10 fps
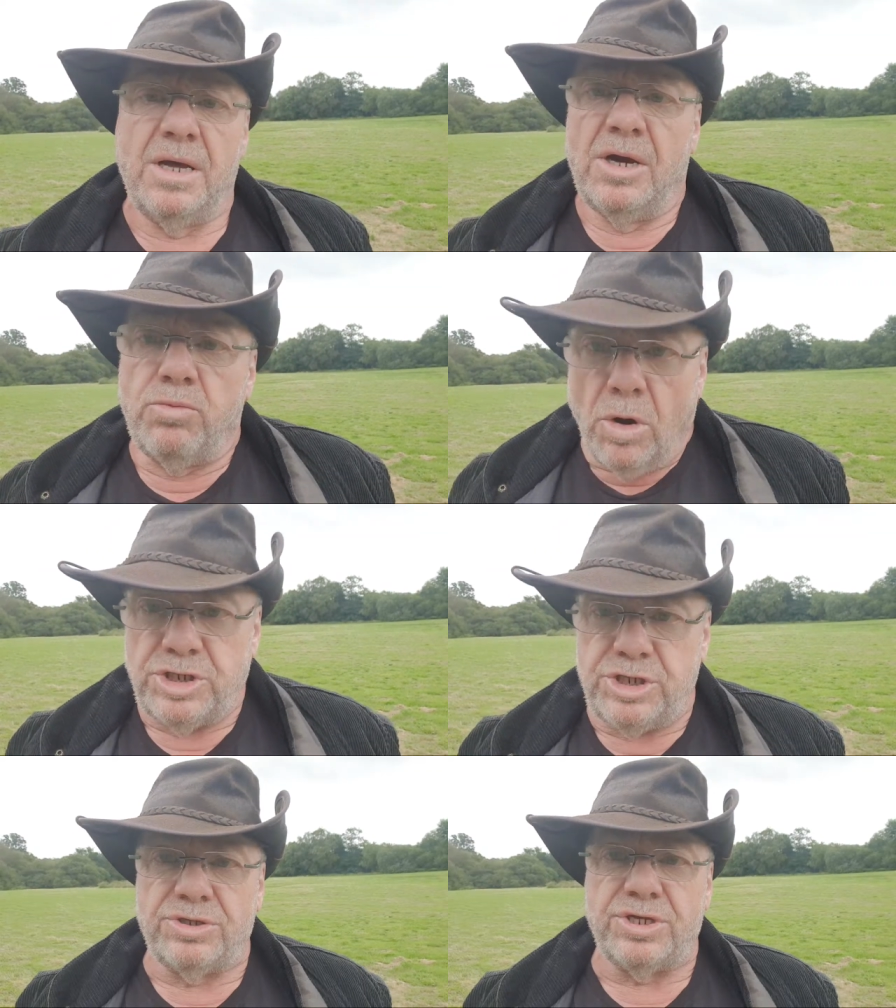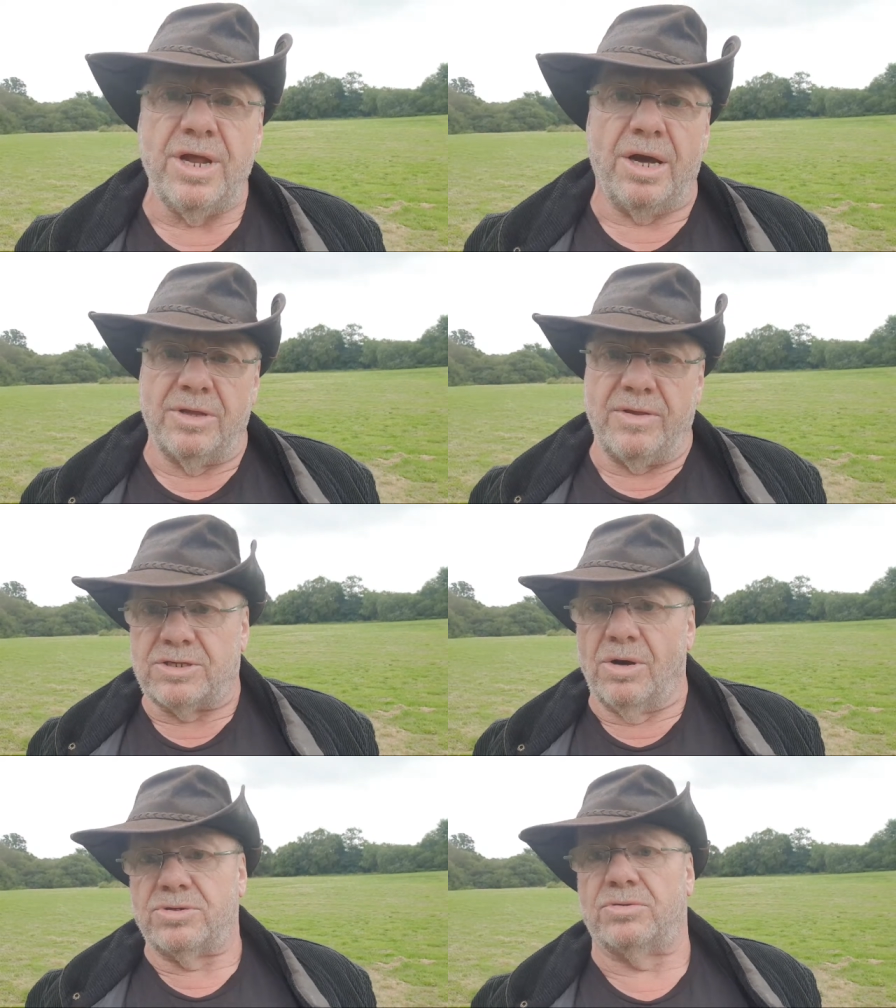wants you to know that this
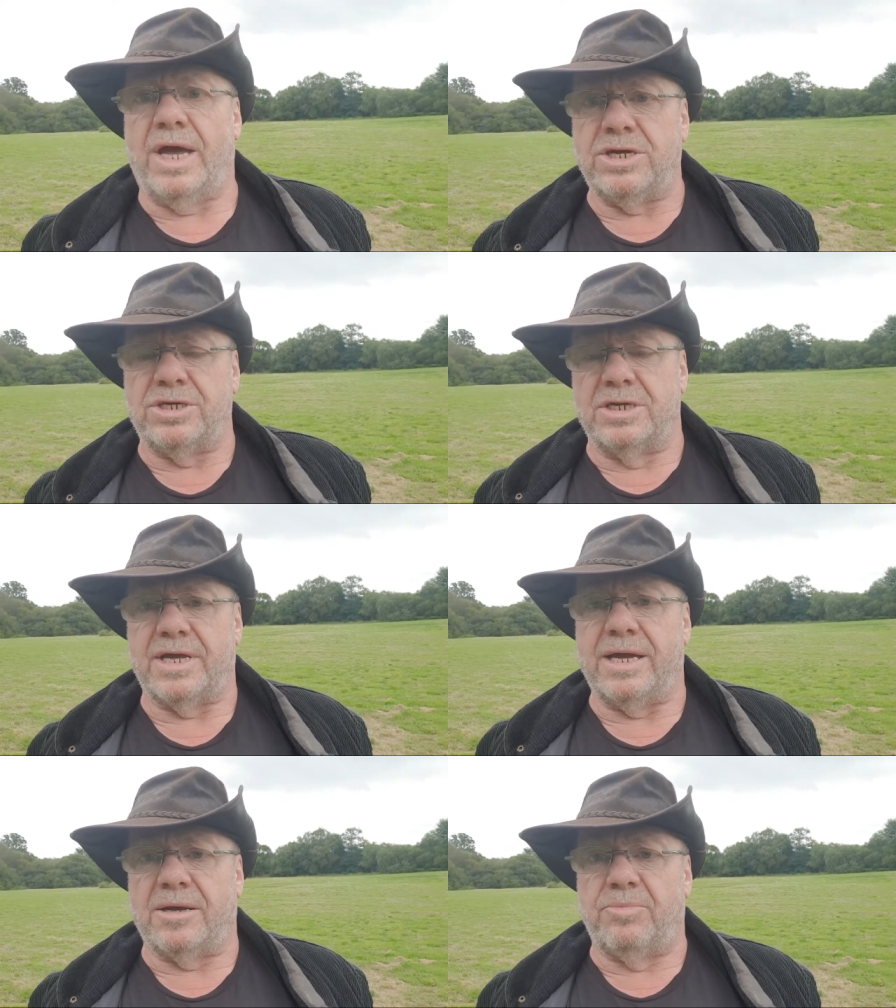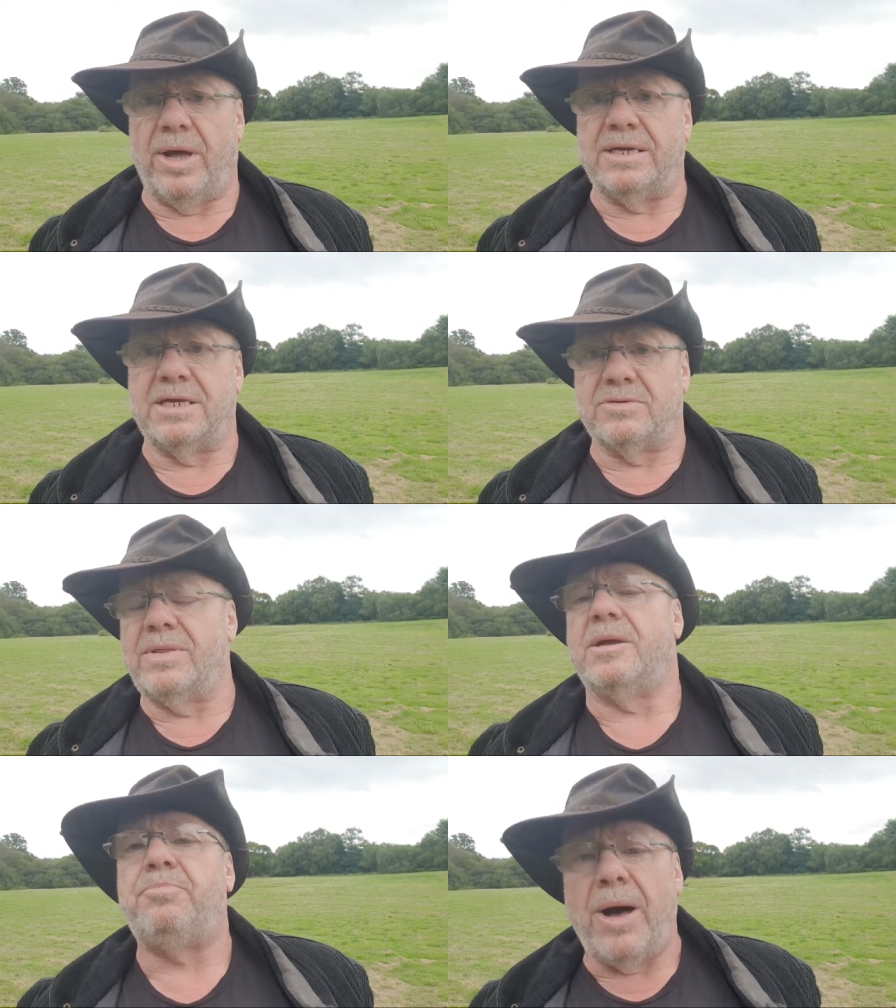consultation has taken place is when
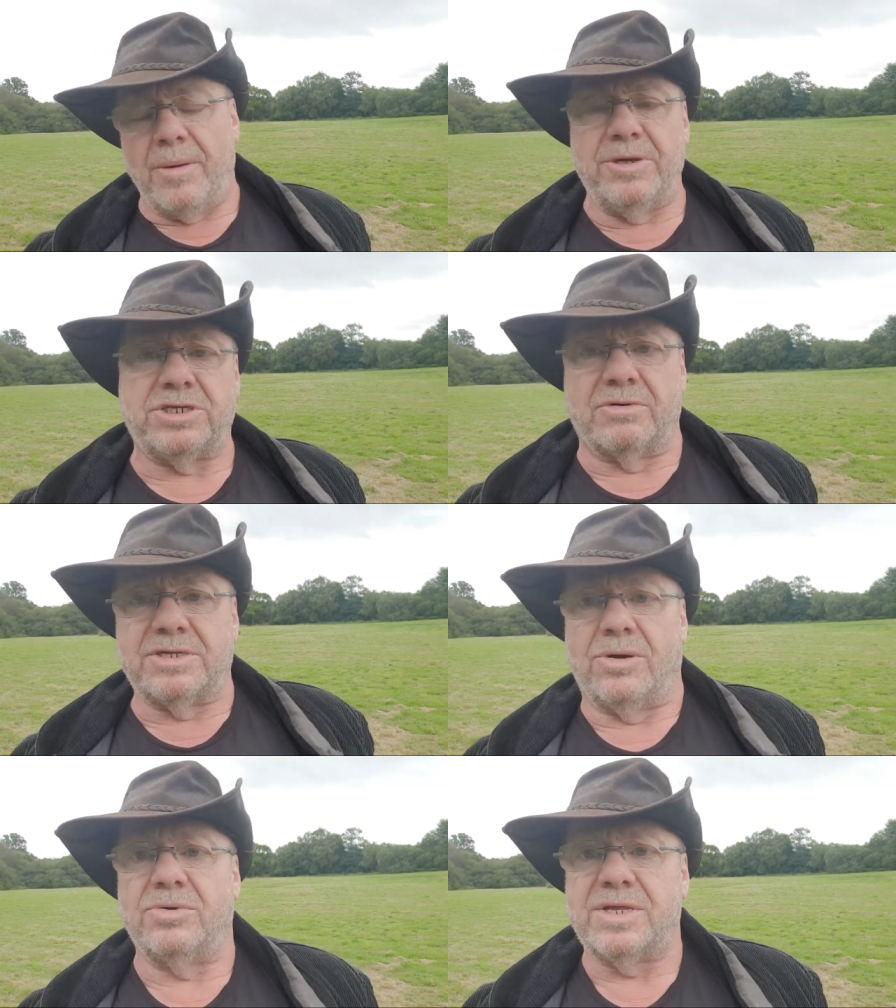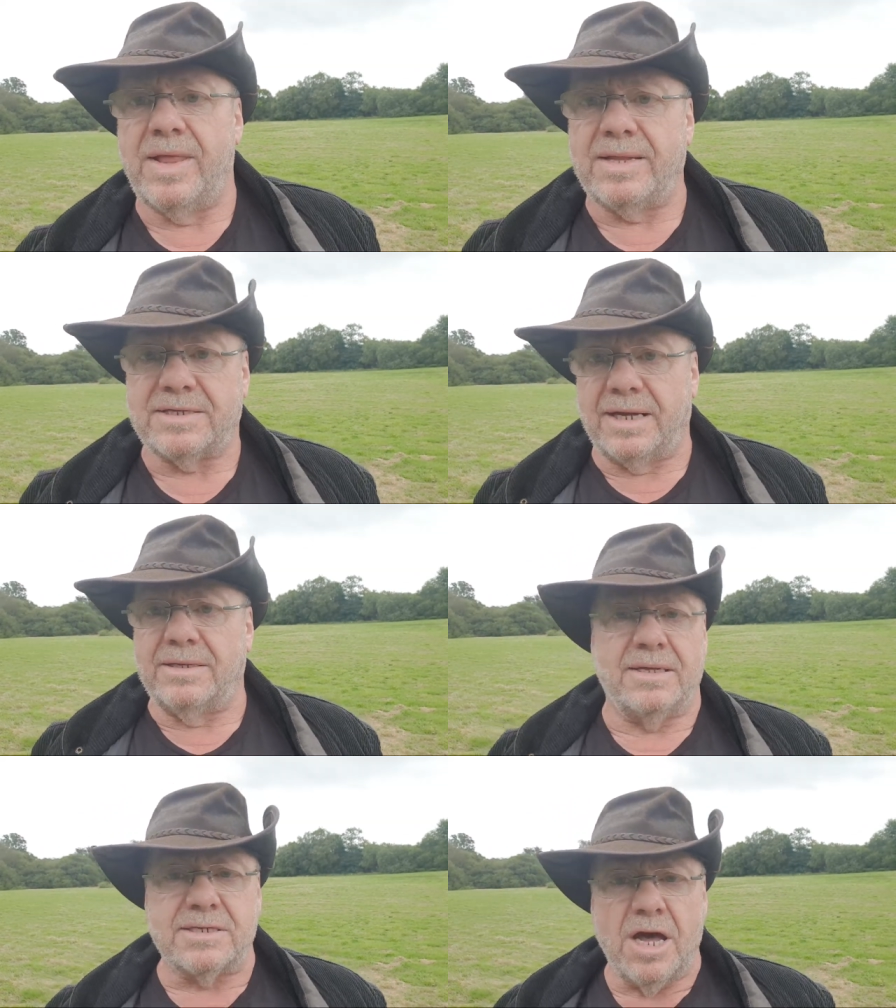they publish the results and then say that
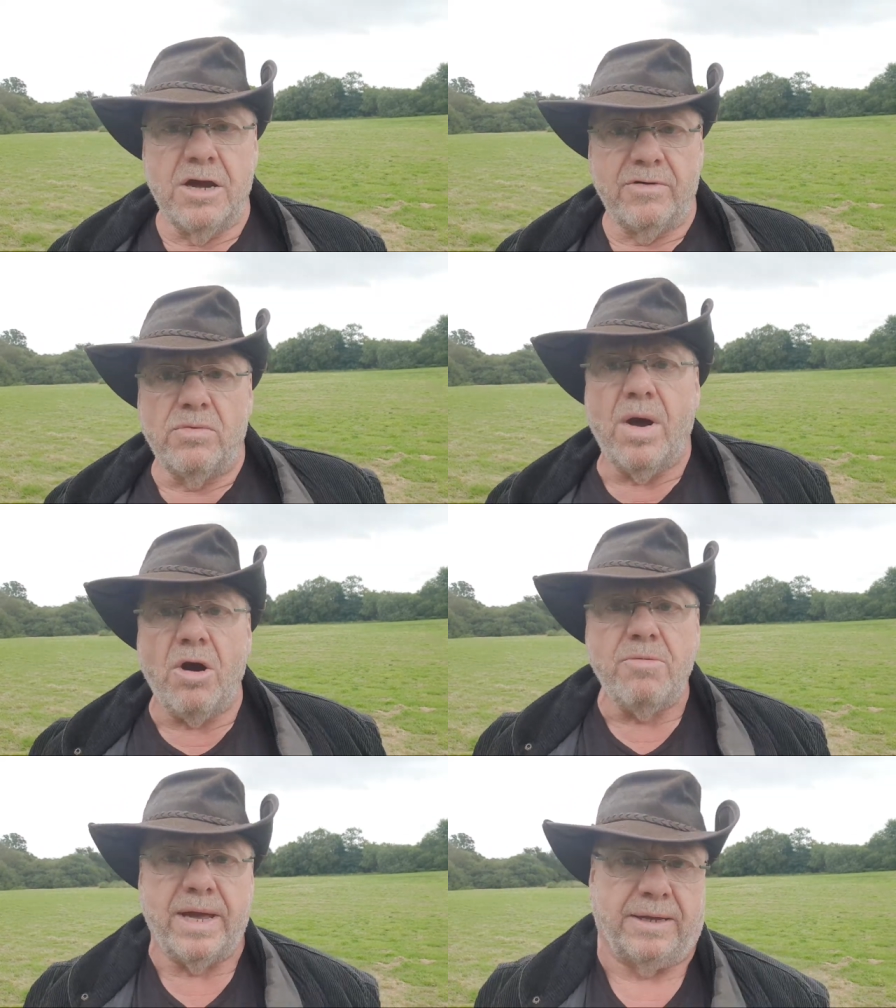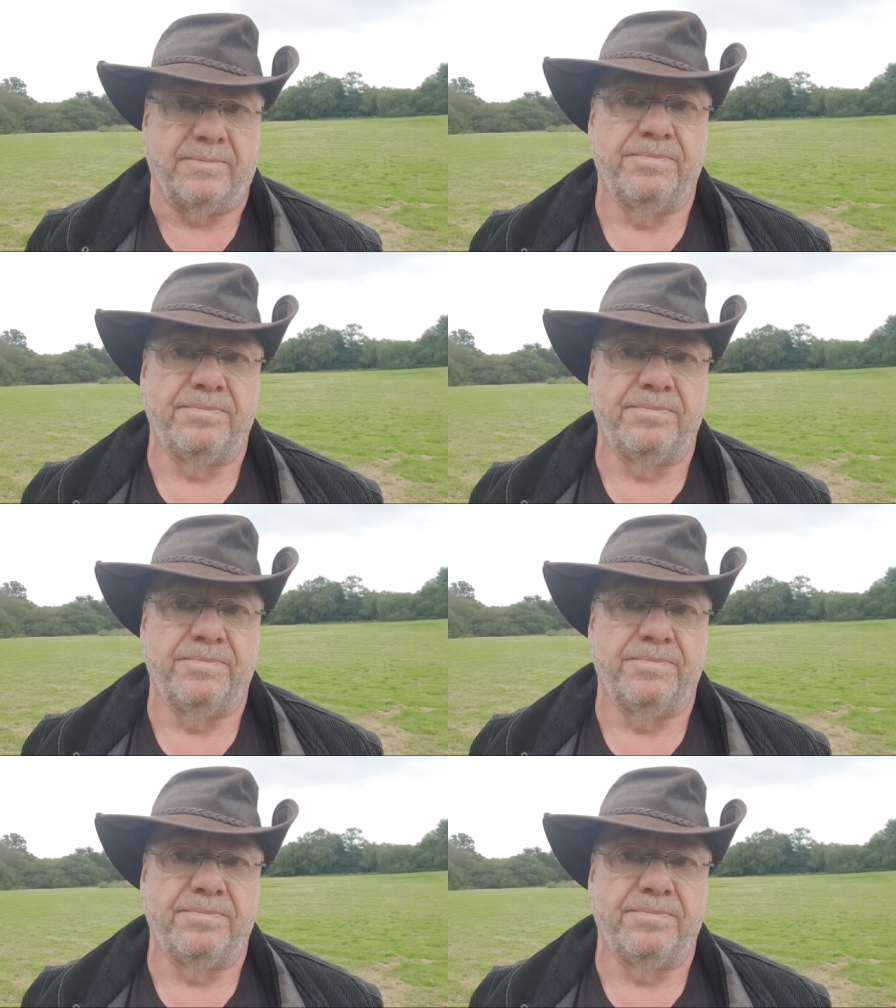there's an overwhelming